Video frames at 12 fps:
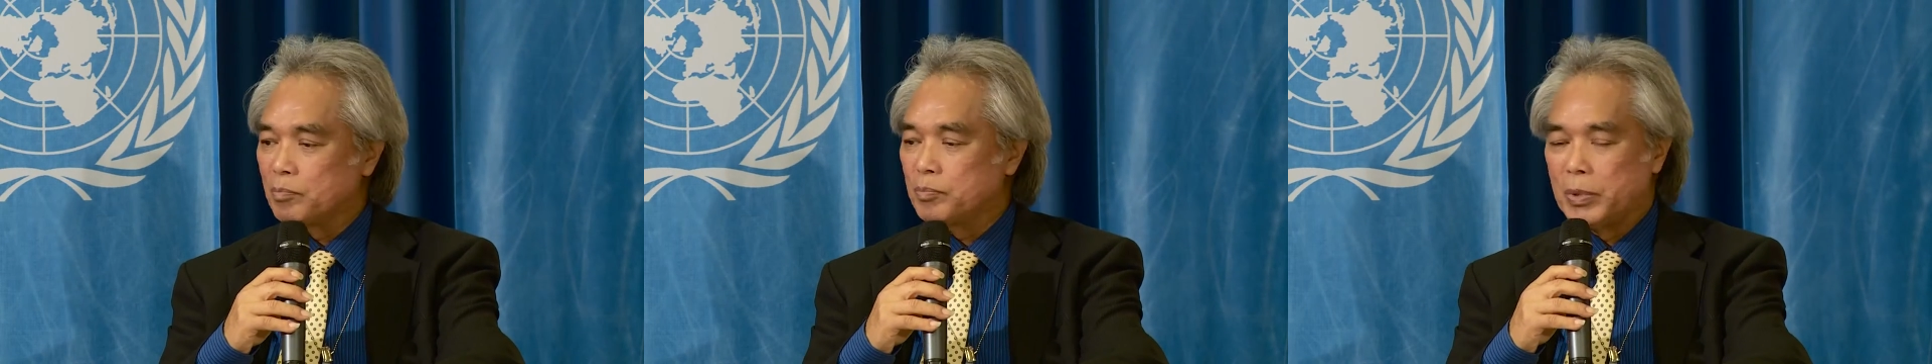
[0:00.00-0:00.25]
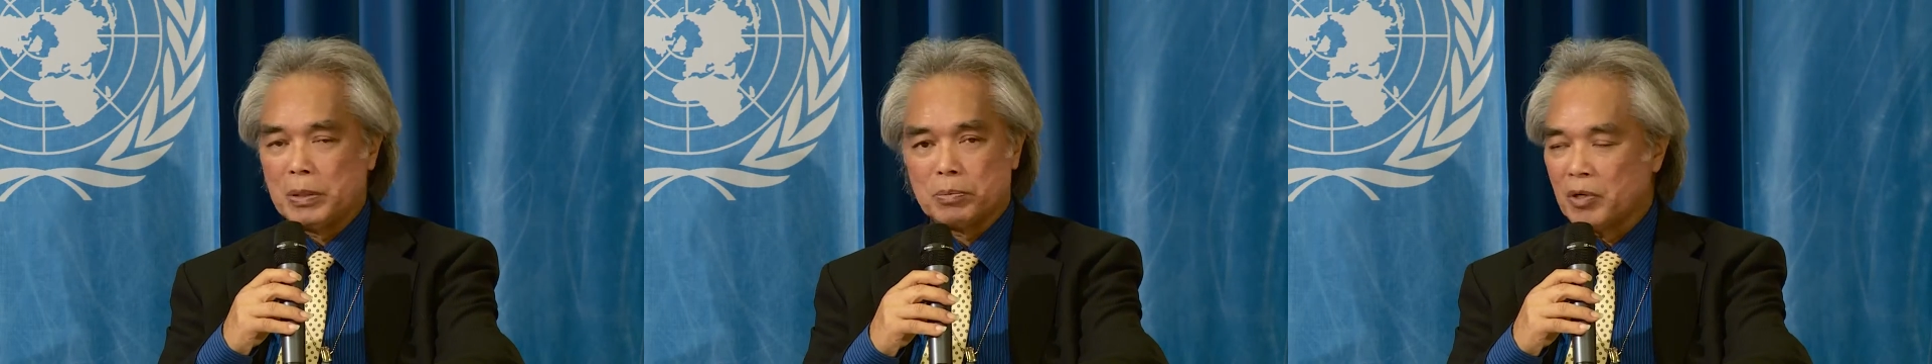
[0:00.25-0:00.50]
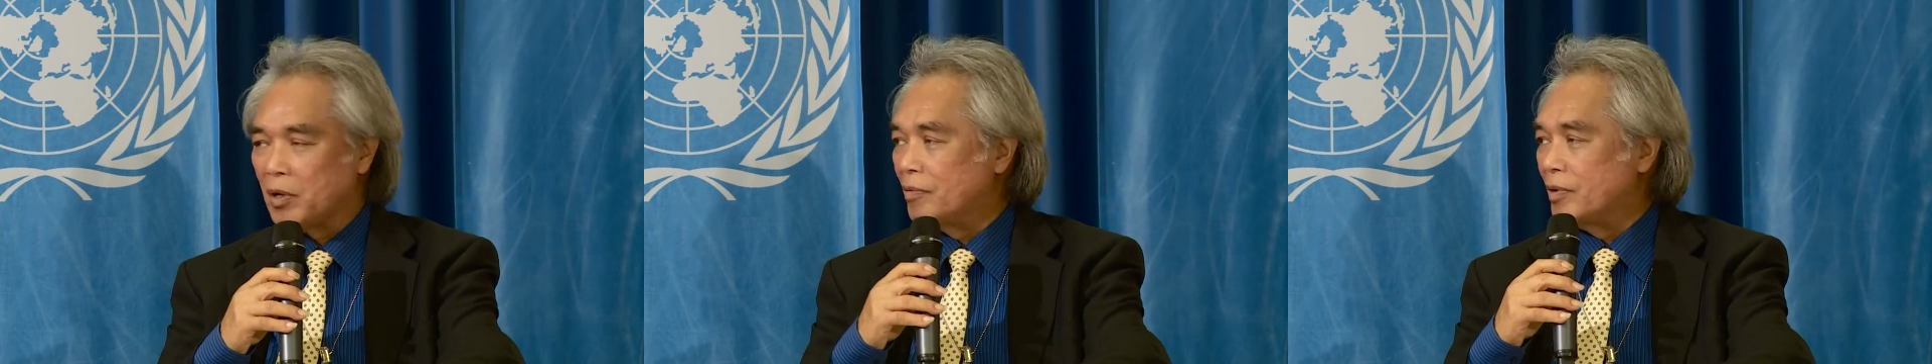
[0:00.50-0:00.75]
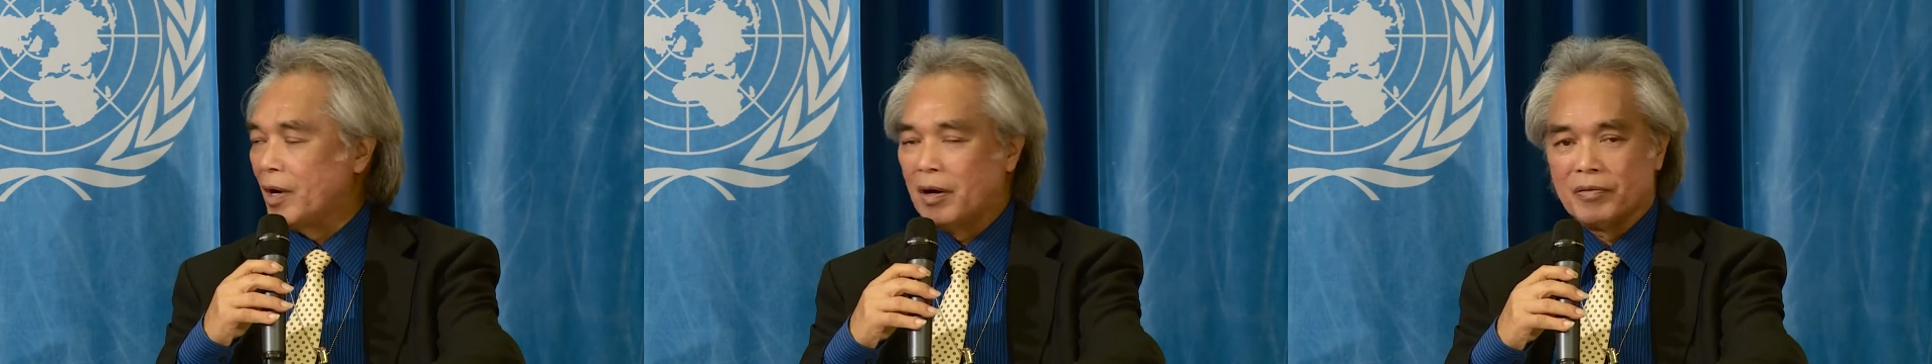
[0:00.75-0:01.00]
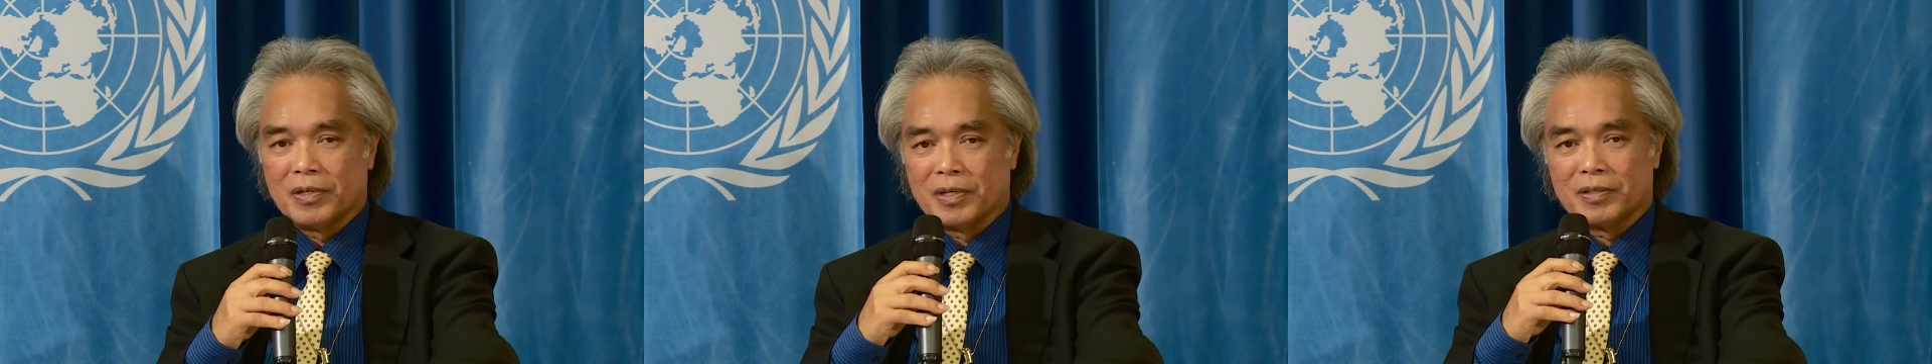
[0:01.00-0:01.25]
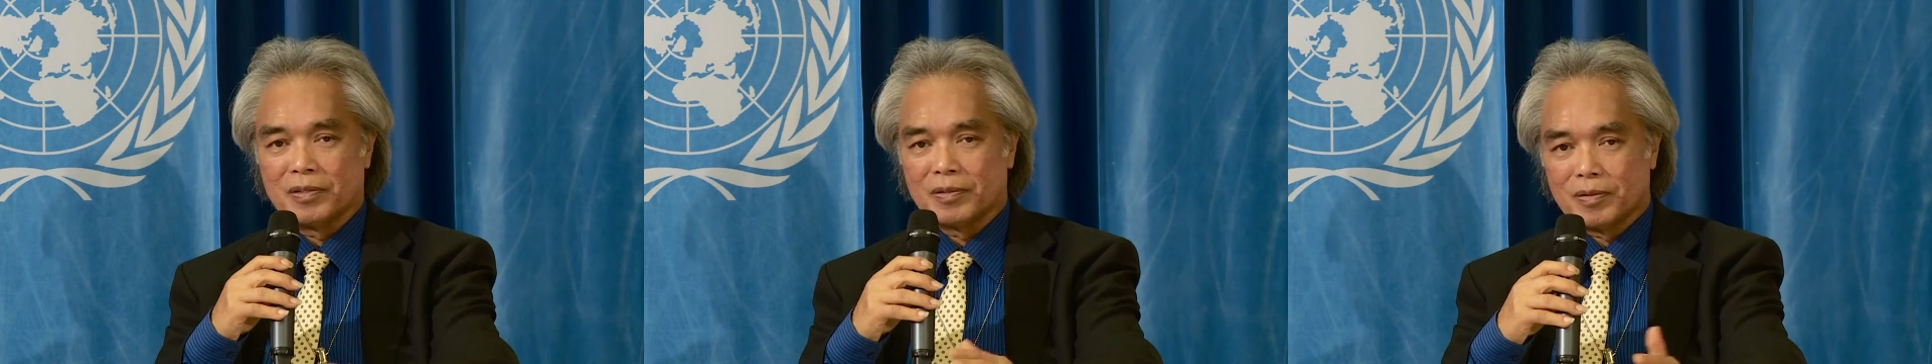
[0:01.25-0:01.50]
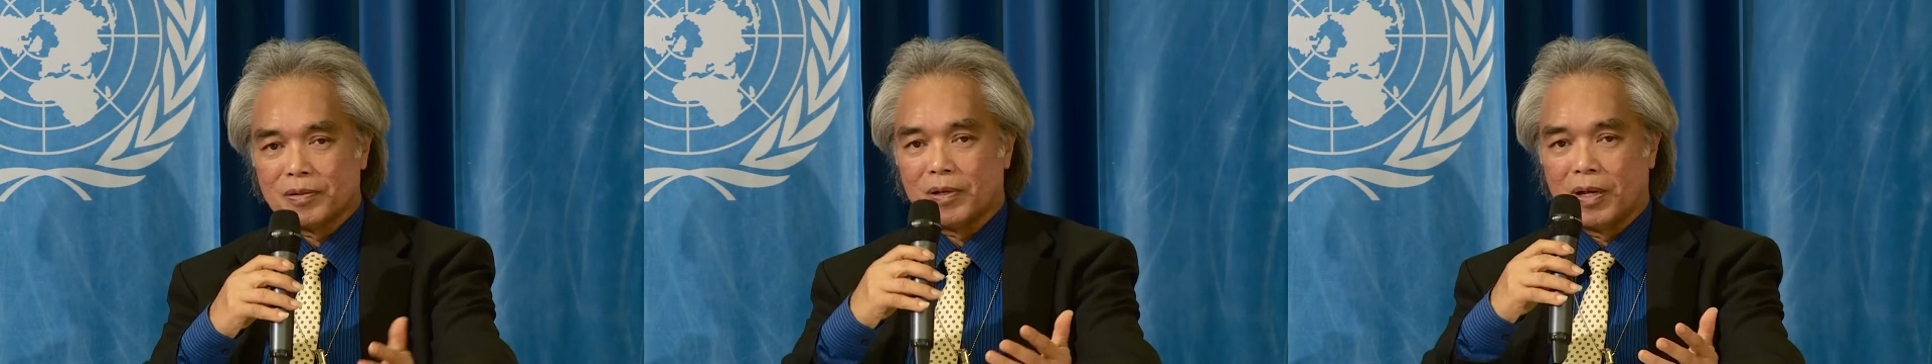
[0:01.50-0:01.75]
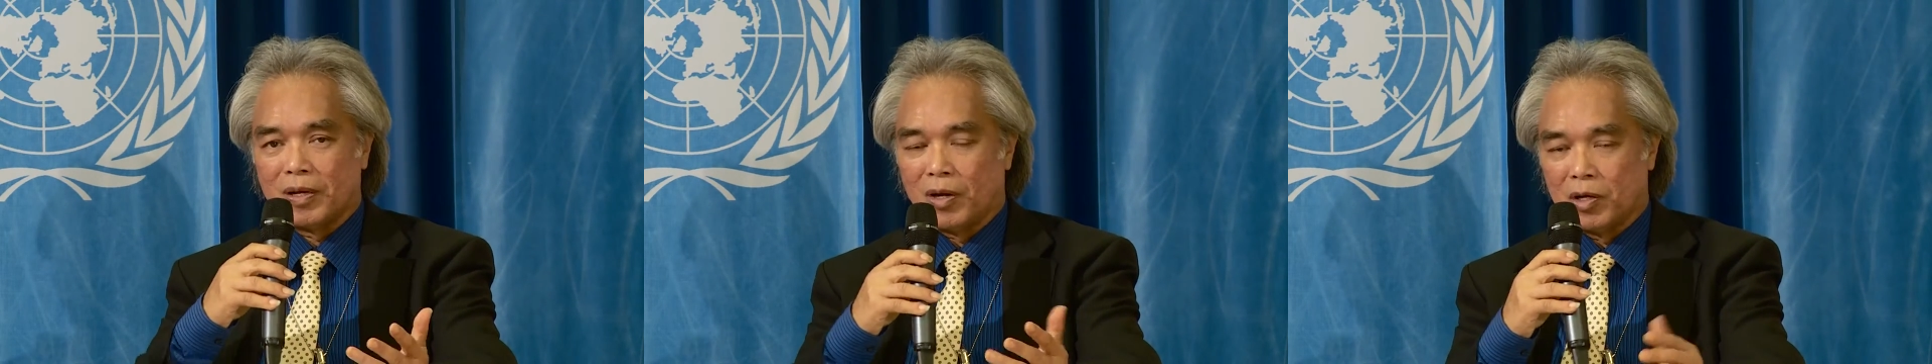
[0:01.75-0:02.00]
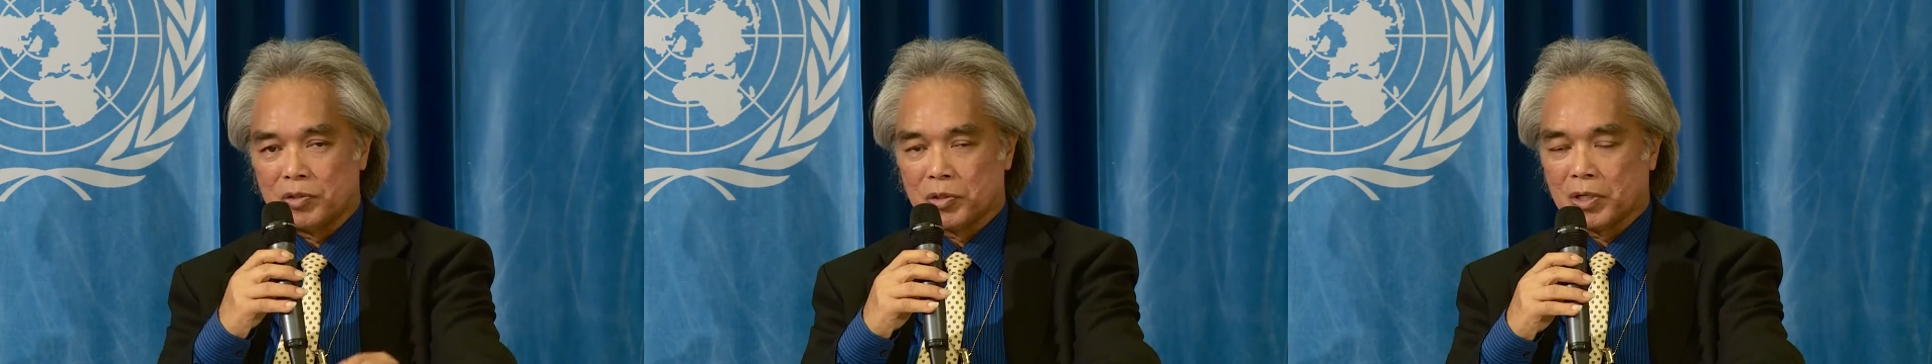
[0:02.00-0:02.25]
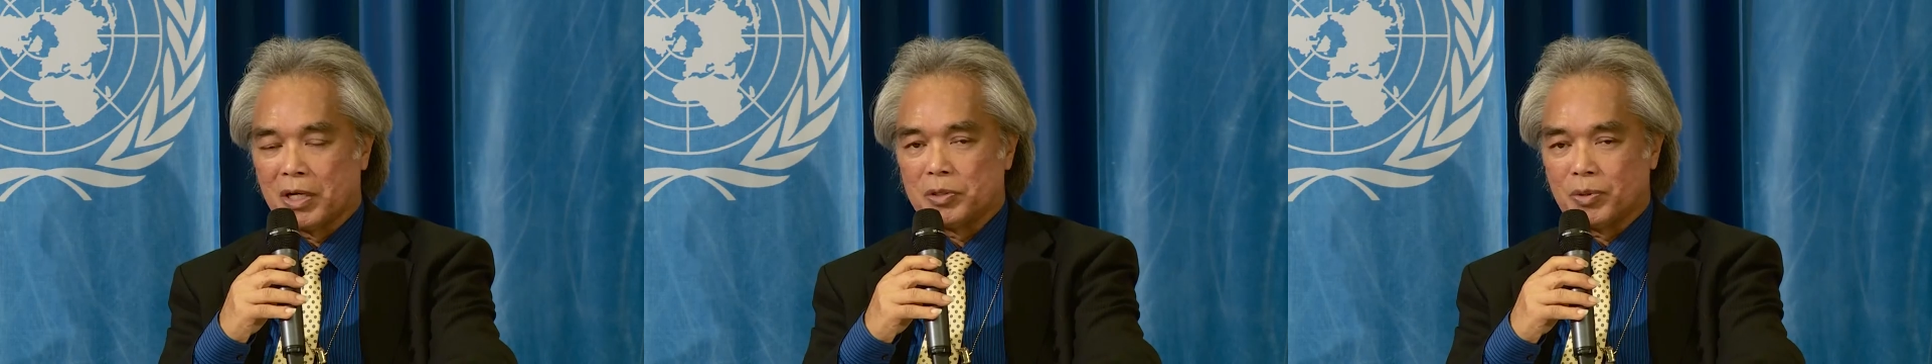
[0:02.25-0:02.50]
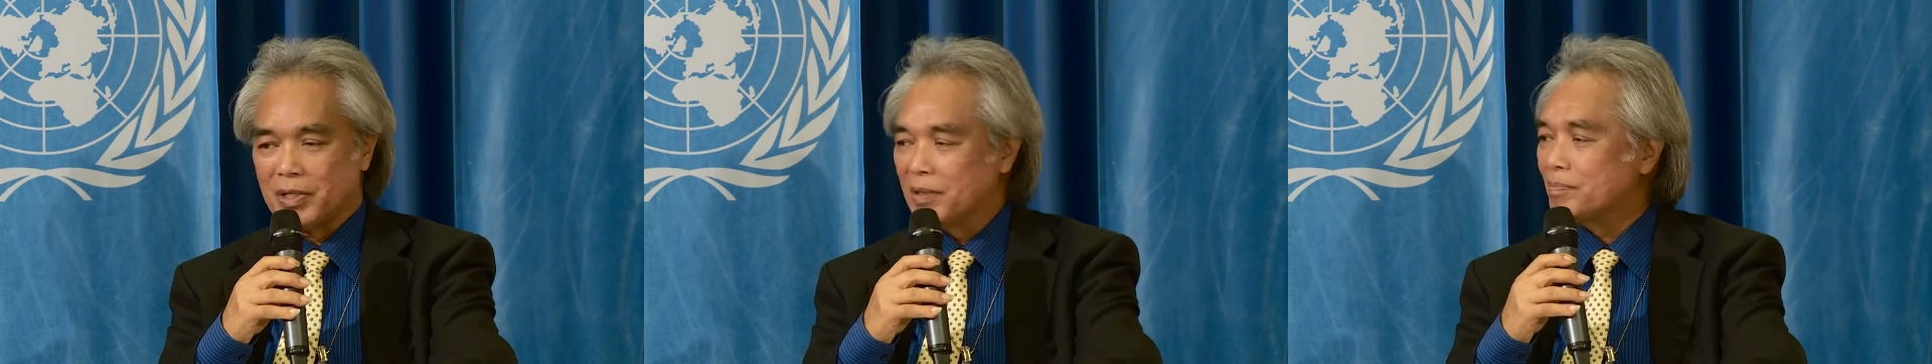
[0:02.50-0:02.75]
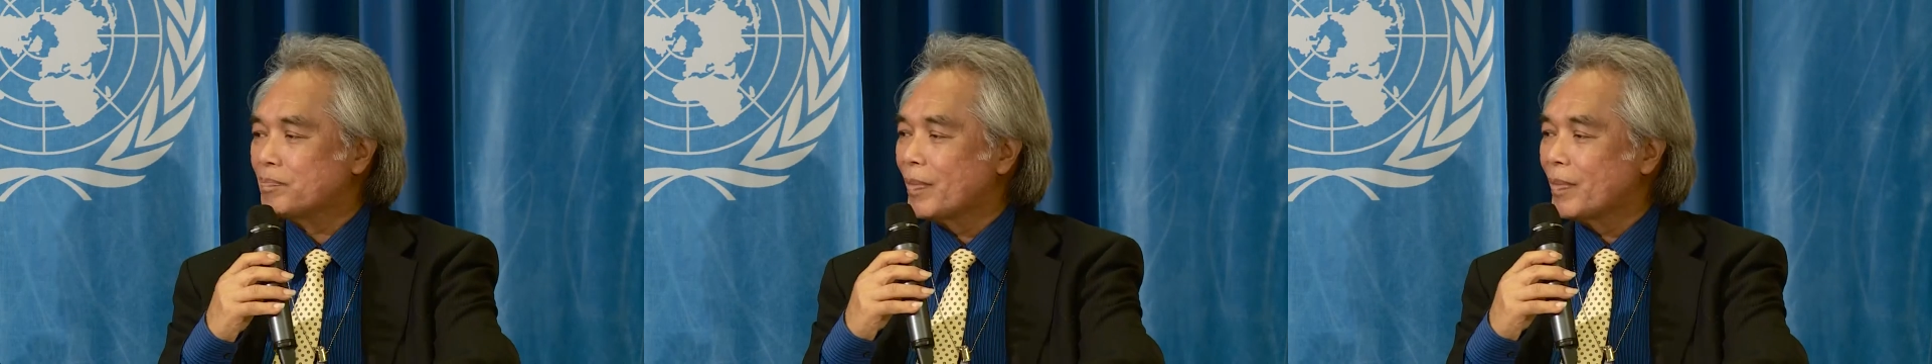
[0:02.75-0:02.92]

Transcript: people of a larger country.